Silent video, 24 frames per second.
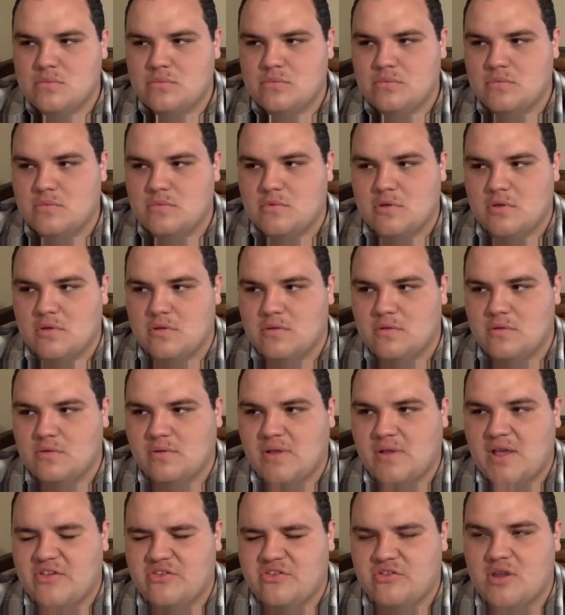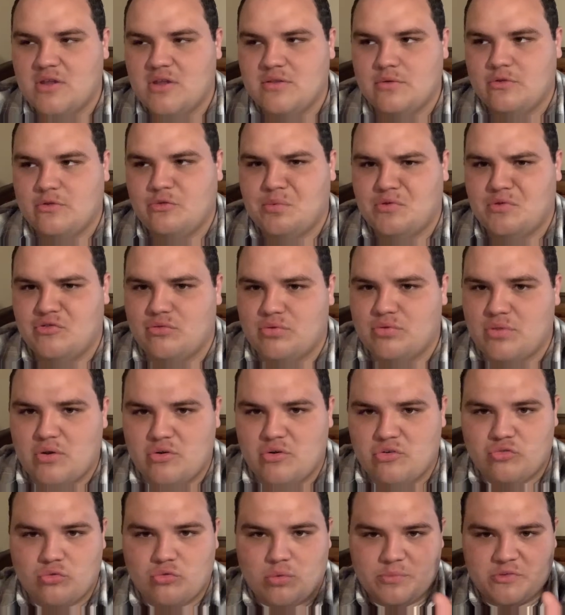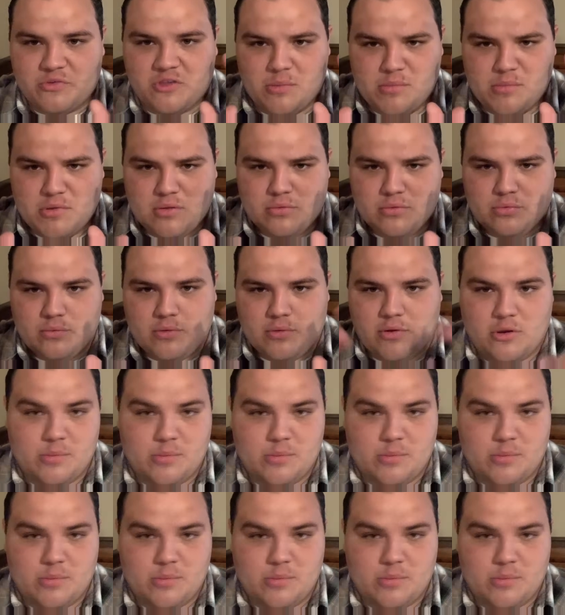because last night there was a bunch of thunderstorms coming in through here.